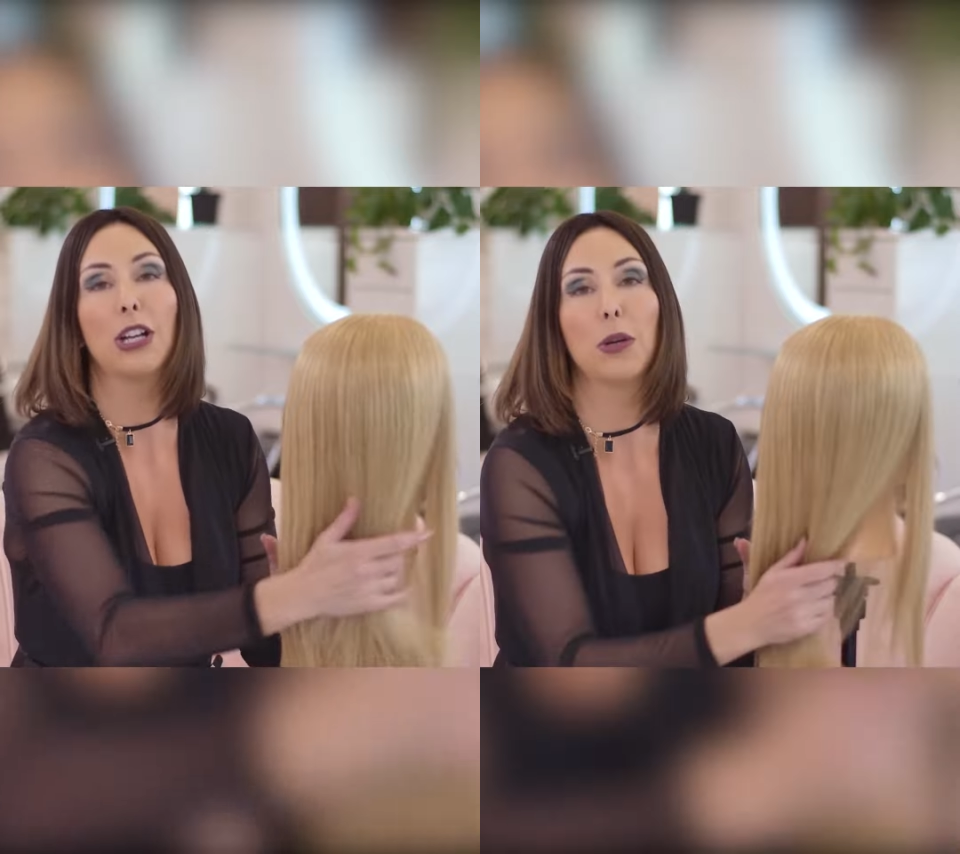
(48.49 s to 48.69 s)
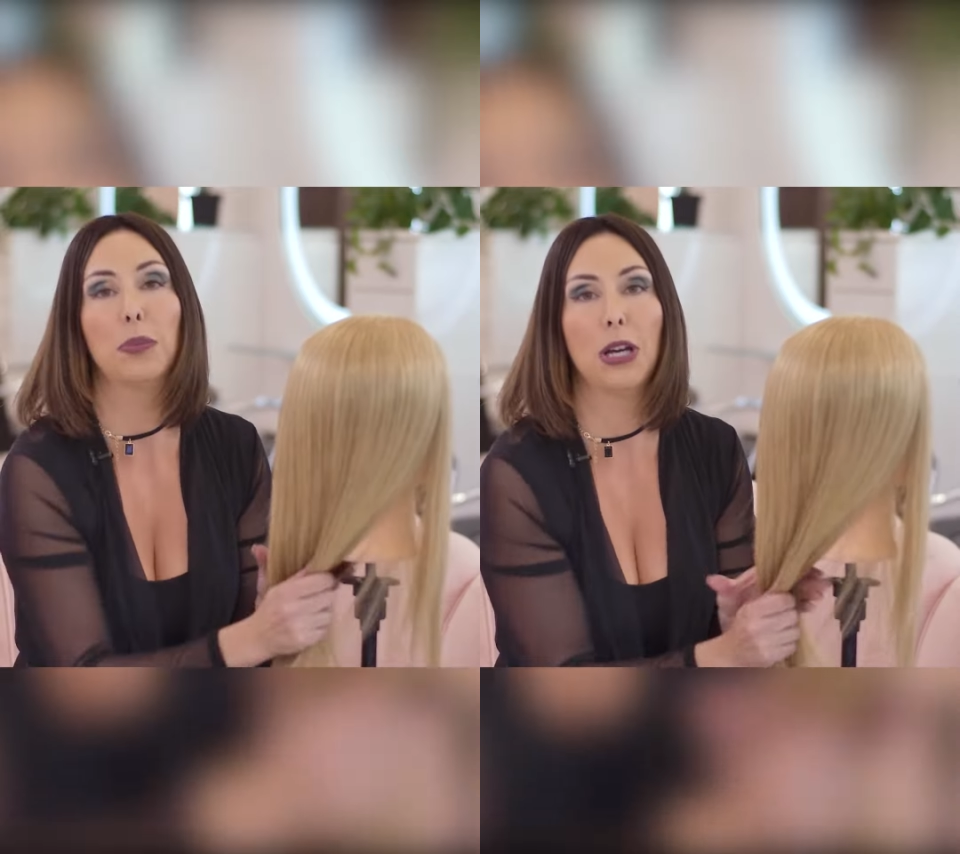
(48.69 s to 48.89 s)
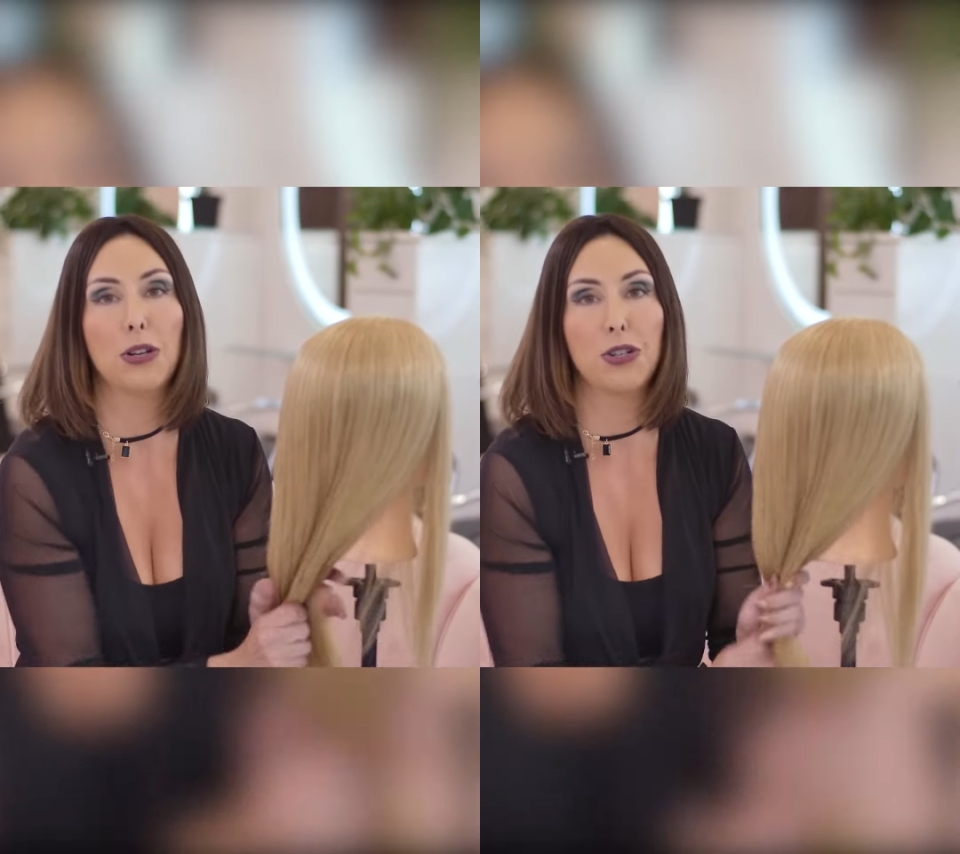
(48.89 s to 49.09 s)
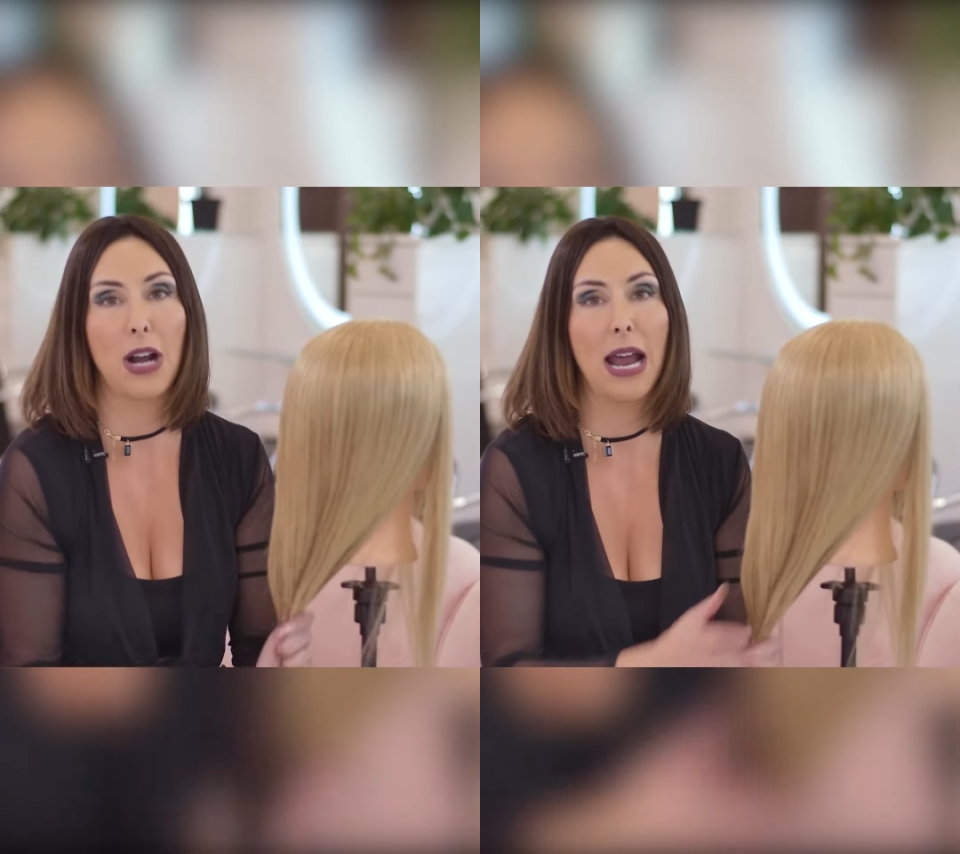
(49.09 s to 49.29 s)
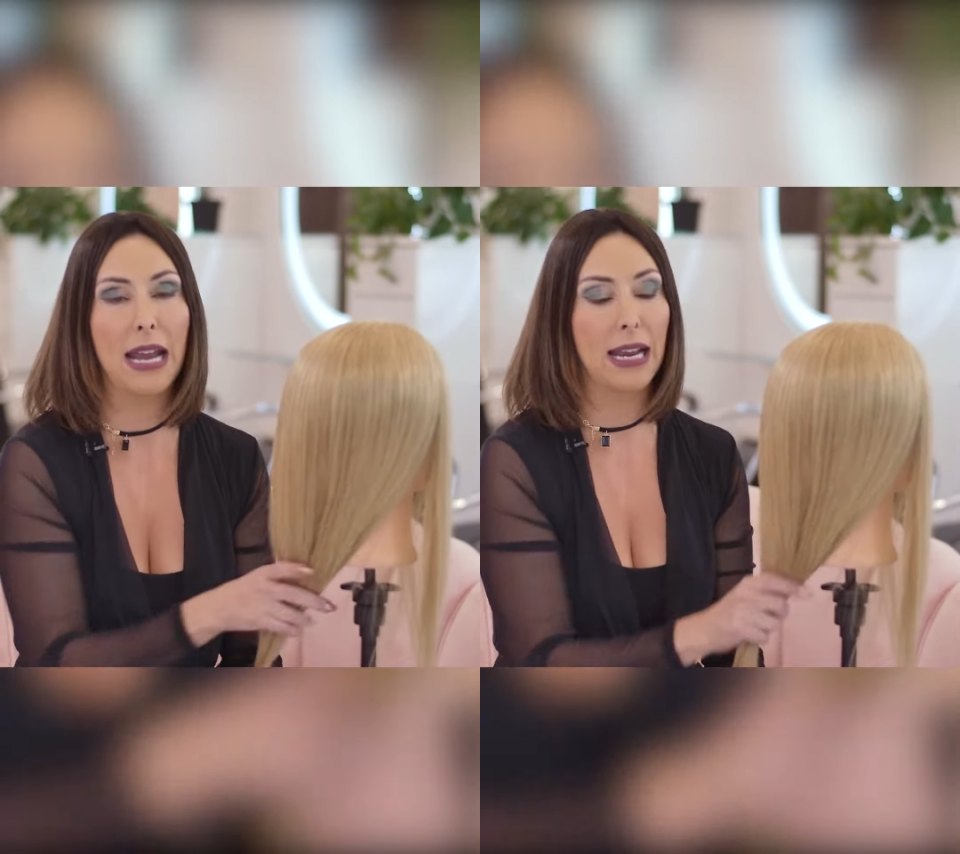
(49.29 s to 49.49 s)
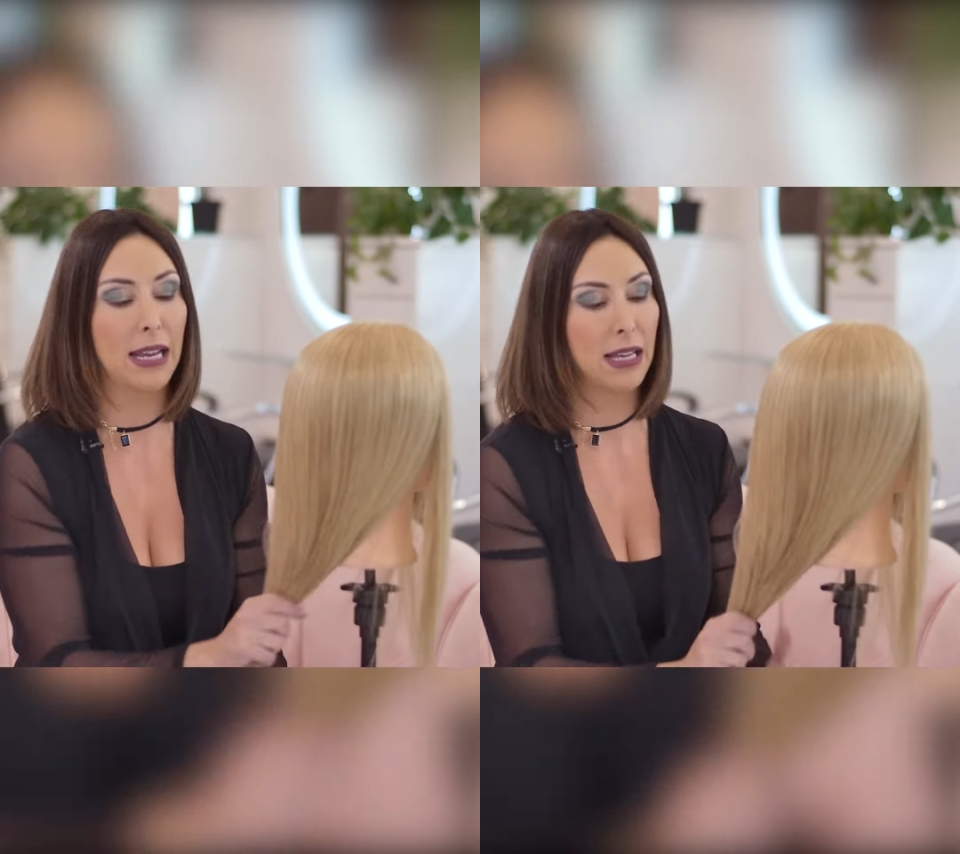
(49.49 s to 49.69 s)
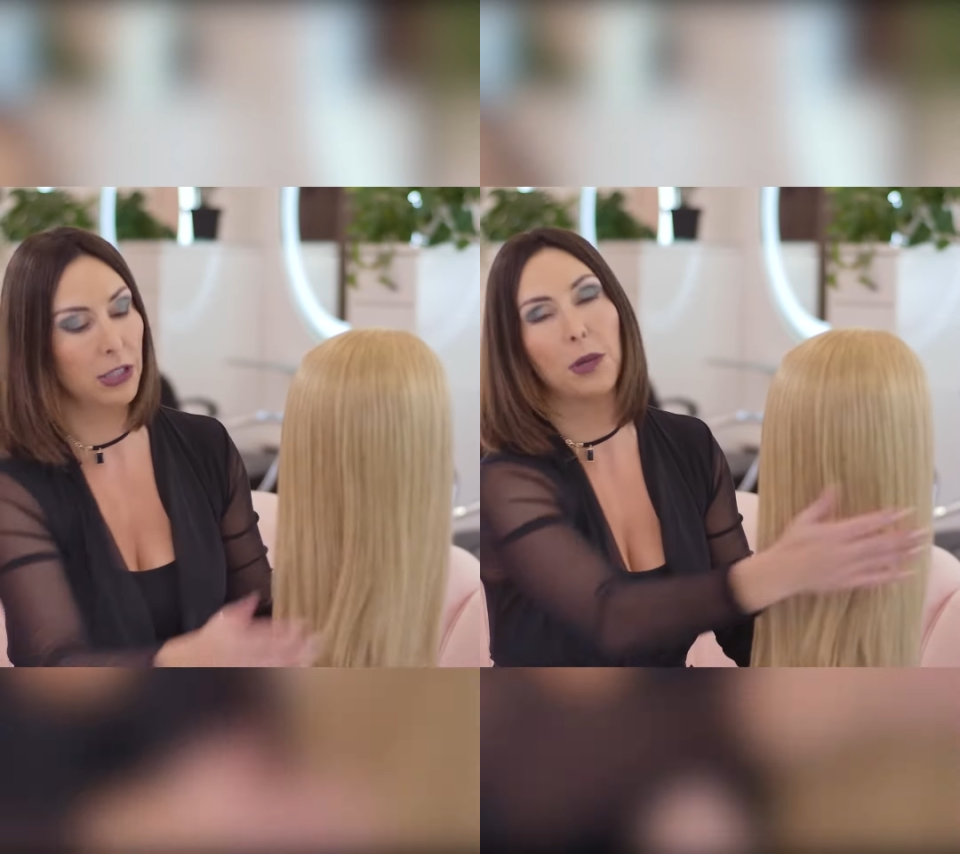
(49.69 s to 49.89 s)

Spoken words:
your blow drying